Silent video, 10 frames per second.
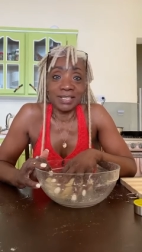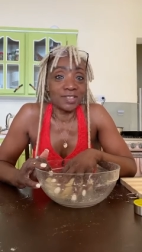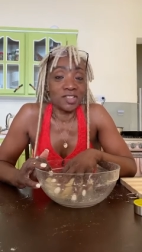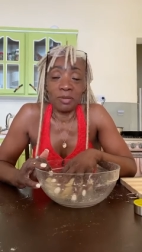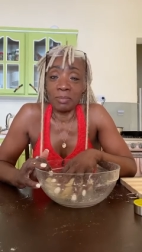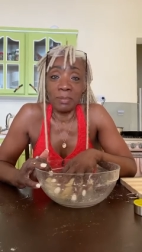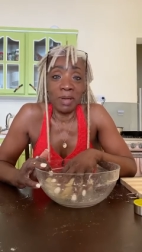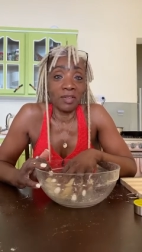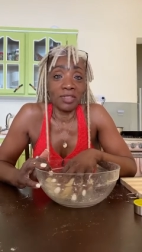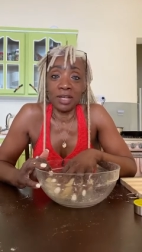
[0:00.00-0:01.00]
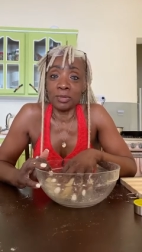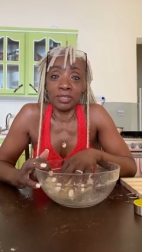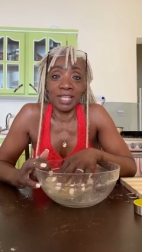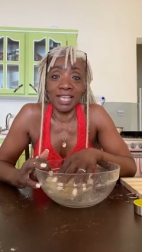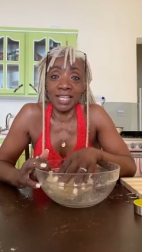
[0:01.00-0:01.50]
You
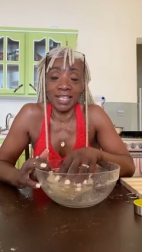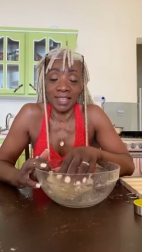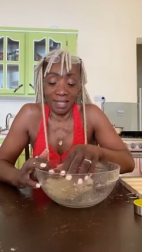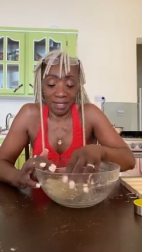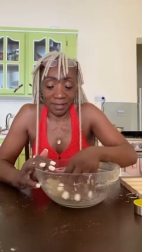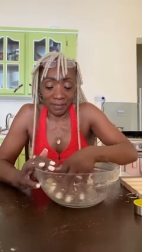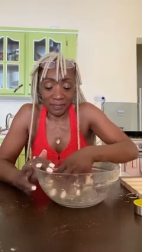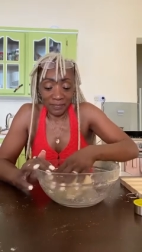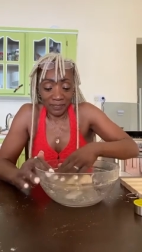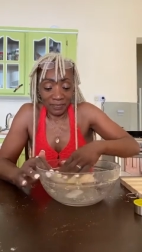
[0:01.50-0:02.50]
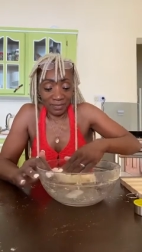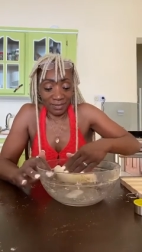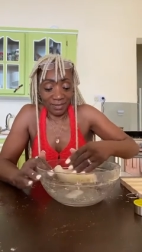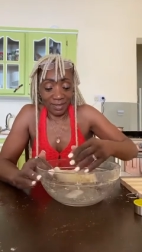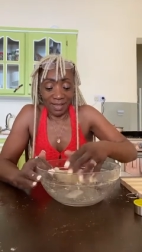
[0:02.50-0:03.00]
give on the
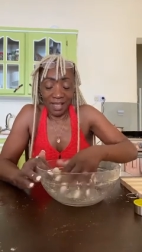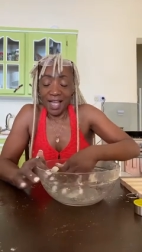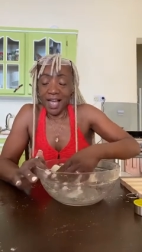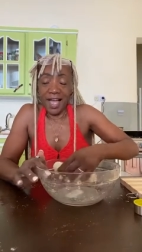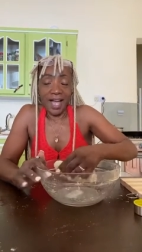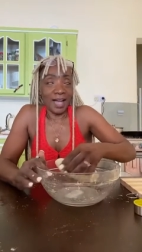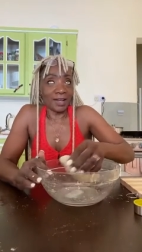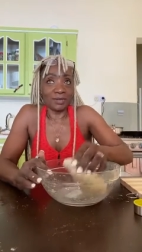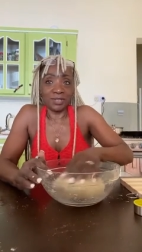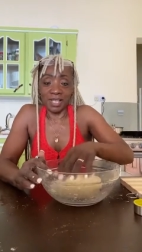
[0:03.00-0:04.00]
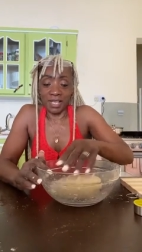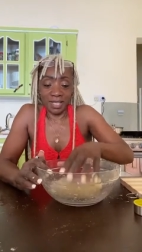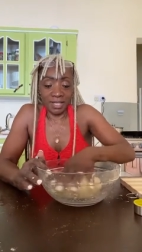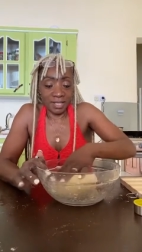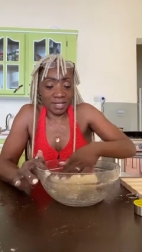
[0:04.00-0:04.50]
first,
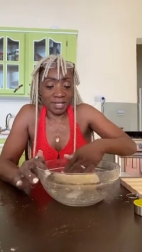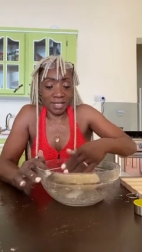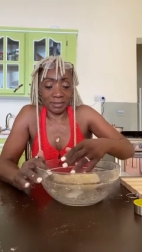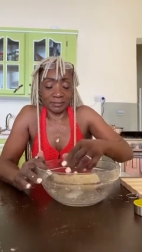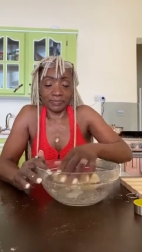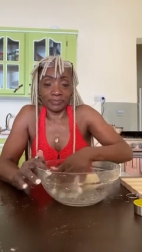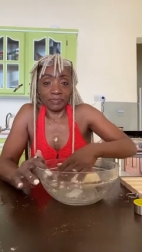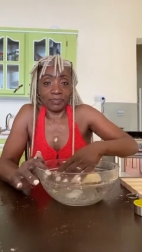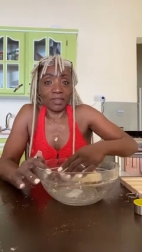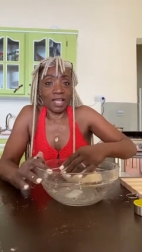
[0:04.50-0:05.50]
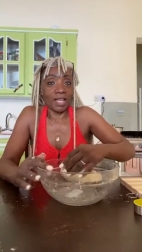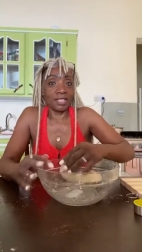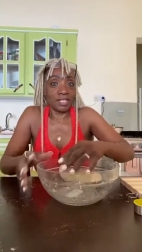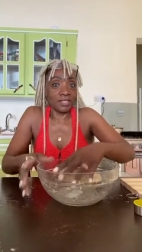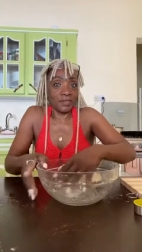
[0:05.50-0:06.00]
and I'm
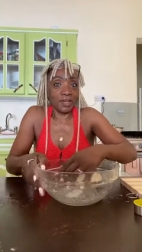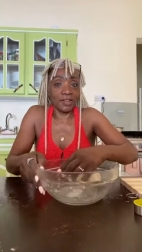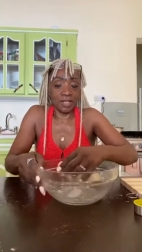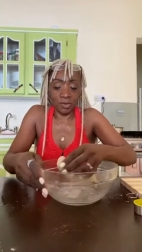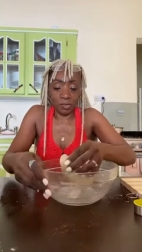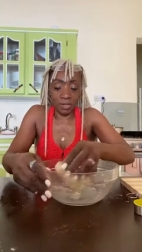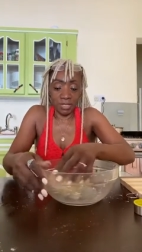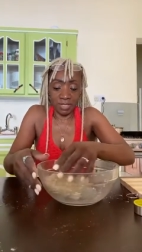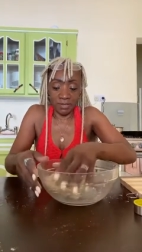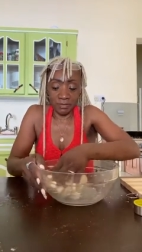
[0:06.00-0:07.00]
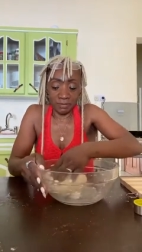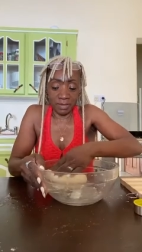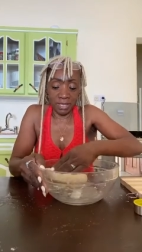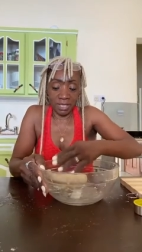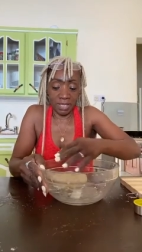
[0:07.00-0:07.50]
telling you, it takes
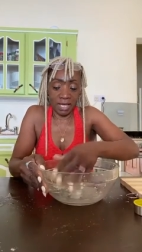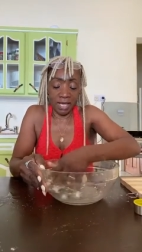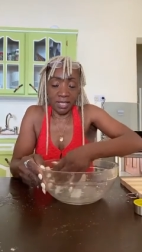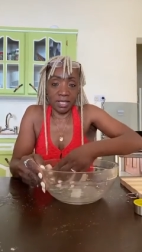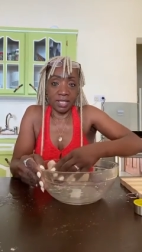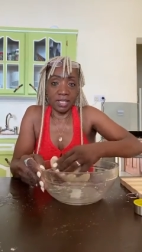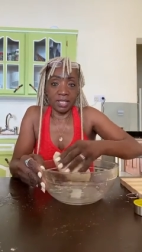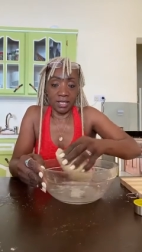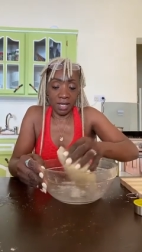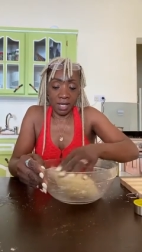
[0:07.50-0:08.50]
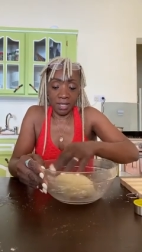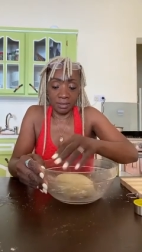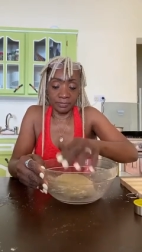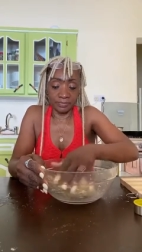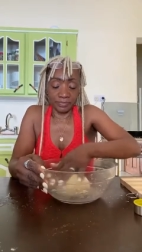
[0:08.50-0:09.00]
a lot of breath
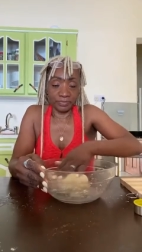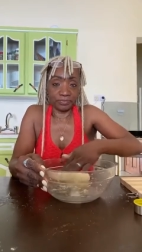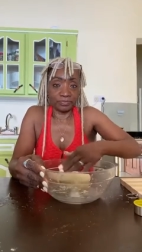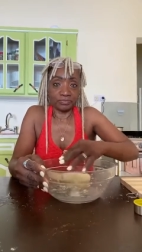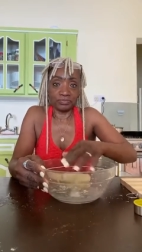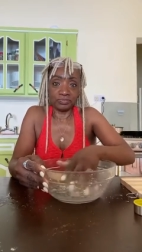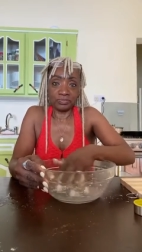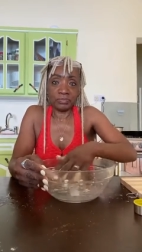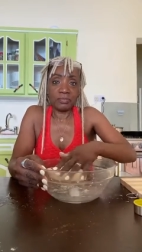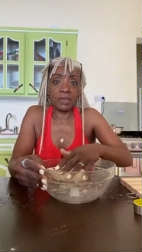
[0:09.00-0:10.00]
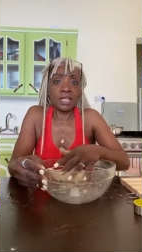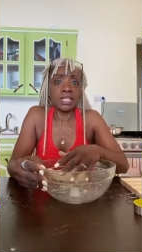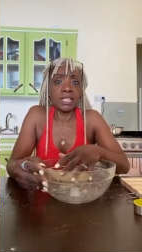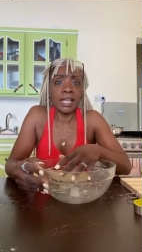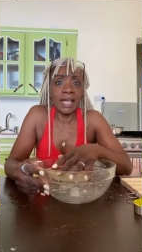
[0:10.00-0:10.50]
to actually
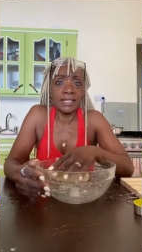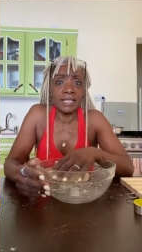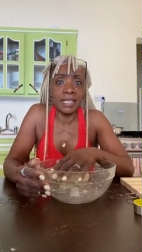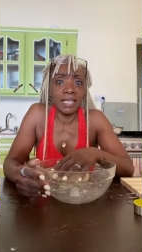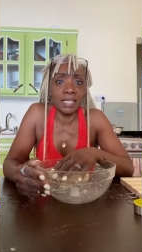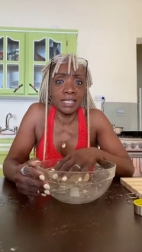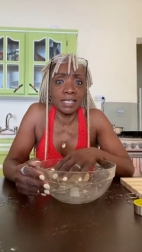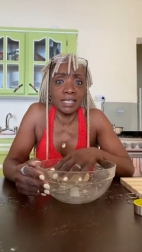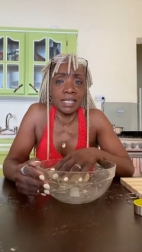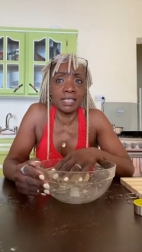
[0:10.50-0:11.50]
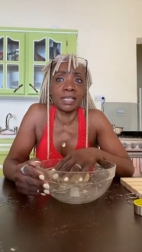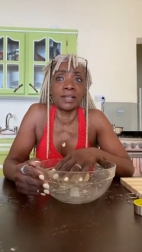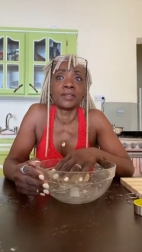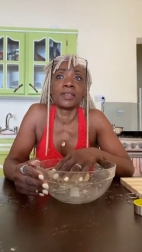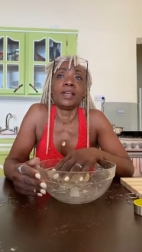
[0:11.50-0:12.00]
say certain things
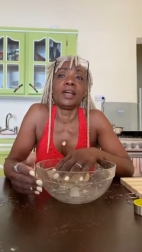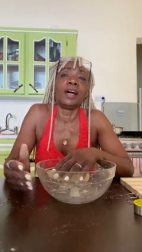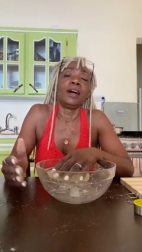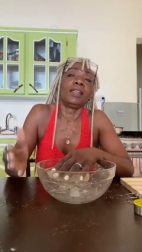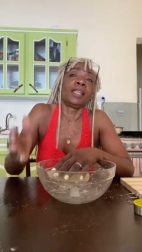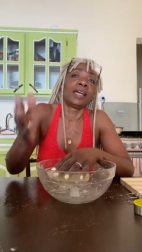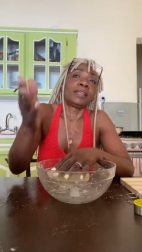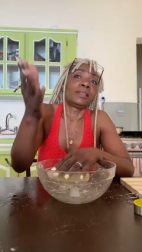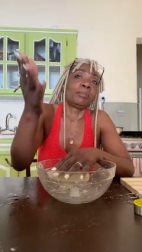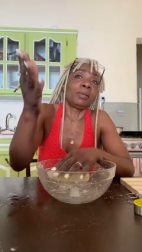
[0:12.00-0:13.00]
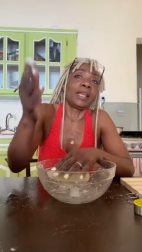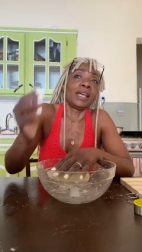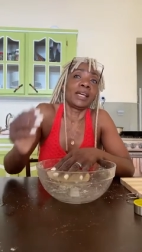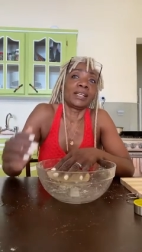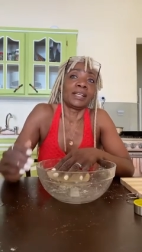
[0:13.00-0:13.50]
while you're
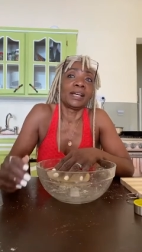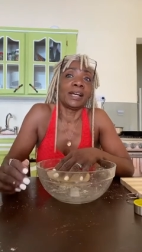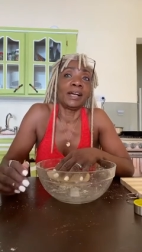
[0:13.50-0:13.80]
fasting.